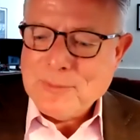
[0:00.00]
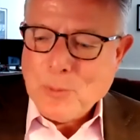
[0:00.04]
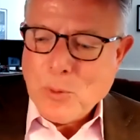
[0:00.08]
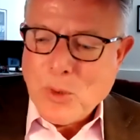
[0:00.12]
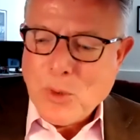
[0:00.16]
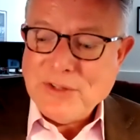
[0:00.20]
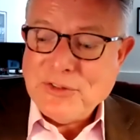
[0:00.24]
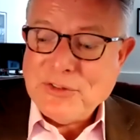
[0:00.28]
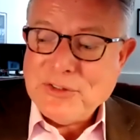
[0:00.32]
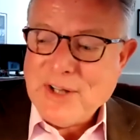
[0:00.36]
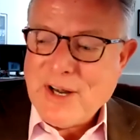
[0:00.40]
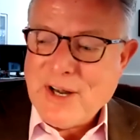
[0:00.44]

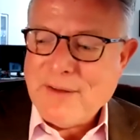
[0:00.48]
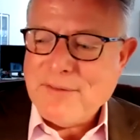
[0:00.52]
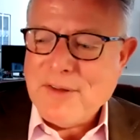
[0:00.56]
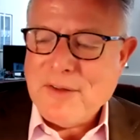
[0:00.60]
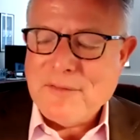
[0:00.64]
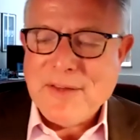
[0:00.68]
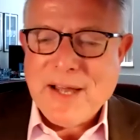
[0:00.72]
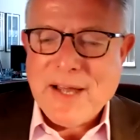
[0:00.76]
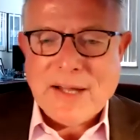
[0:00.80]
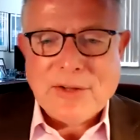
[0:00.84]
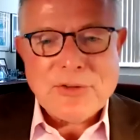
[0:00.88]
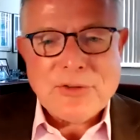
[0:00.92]
one set of
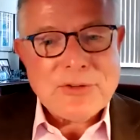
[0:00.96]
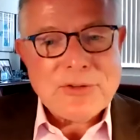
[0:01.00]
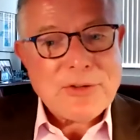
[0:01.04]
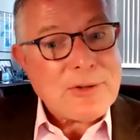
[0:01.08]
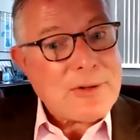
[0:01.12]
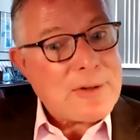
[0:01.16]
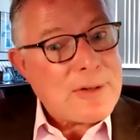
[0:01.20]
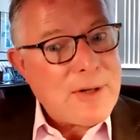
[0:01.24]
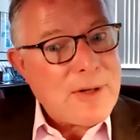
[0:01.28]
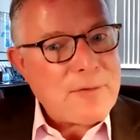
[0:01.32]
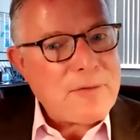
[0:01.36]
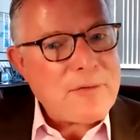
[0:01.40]
events
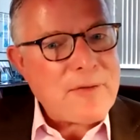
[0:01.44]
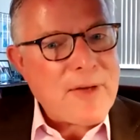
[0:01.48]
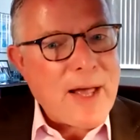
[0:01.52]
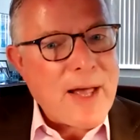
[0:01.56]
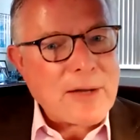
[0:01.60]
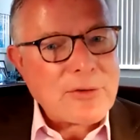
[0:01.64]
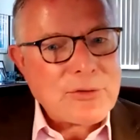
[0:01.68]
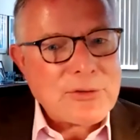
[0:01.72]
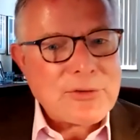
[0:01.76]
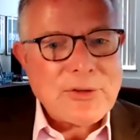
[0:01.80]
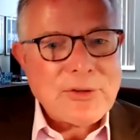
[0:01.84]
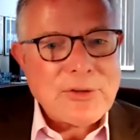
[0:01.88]

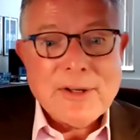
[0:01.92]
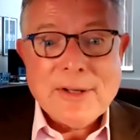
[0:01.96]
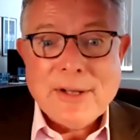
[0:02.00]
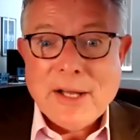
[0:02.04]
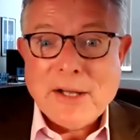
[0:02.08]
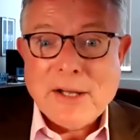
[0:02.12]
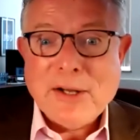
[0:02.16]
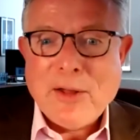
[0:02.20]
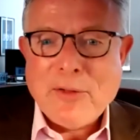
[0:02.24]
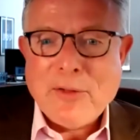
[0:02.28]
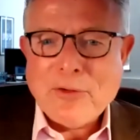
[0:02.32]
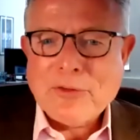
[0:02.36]
affects
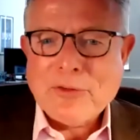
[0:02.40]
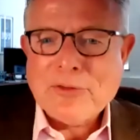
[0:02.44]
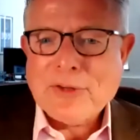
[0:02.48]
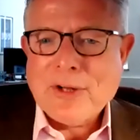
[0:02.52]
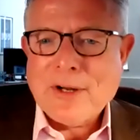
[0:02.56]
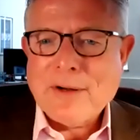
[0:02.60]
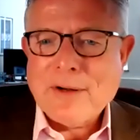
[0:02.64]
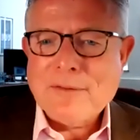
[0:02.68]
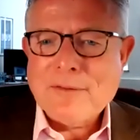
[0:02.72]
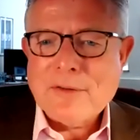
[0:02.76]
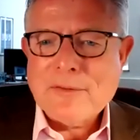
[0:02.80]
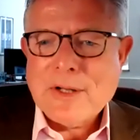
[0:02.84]
another
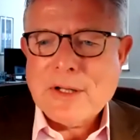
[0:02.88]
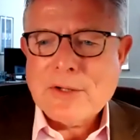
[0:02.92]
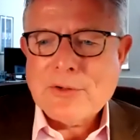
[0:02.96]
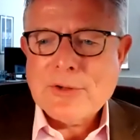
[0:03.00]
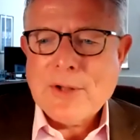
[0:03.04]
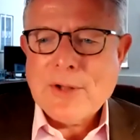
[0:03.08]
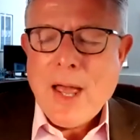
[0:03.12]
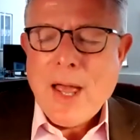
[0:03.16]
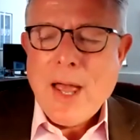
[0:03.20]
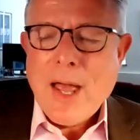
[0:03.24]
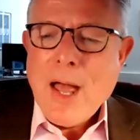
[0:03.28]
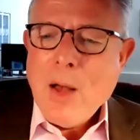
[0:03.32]
set of events.
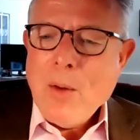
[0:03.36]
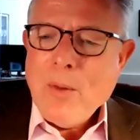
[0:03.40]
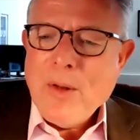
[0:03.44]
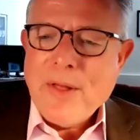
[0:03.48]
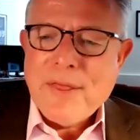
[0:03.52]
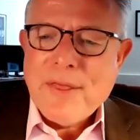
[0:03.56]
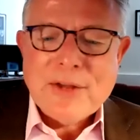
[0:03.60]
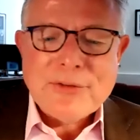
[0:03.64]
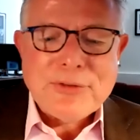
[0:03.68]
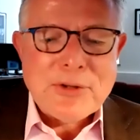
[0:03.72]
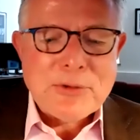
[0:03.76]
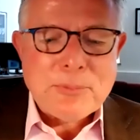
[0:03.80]
Well,
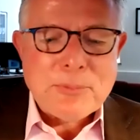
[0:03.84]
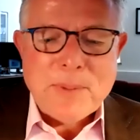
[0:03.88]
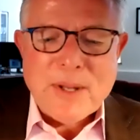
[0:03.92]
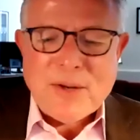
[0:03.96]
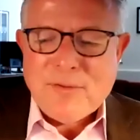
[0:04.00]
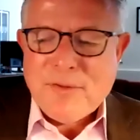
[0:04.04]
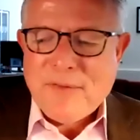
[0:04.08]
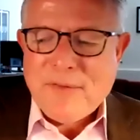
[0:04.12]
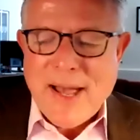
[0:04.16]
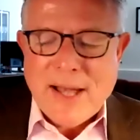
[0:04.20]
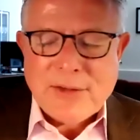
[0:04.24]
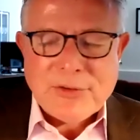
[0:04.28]
this has been
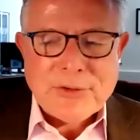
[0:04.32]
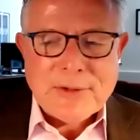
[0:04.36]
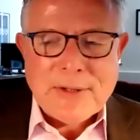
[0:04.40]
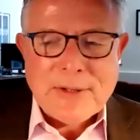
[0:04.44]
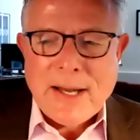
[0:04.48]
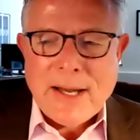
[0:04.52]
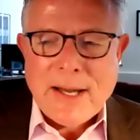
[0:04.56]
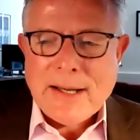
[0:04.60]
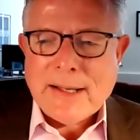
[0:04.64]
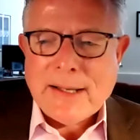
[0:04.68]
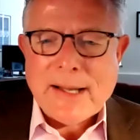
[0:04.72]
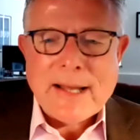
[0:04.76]

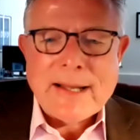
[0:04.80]
fascinating.